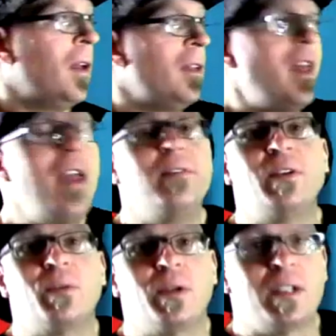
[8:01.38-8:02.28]
They
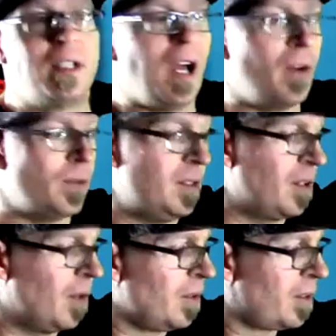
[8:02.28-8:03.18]
haven't really got
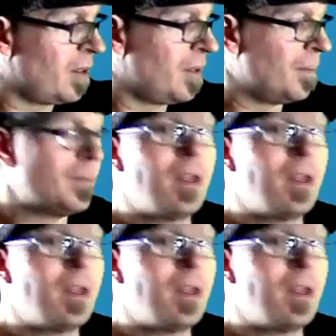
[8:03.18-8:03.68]
results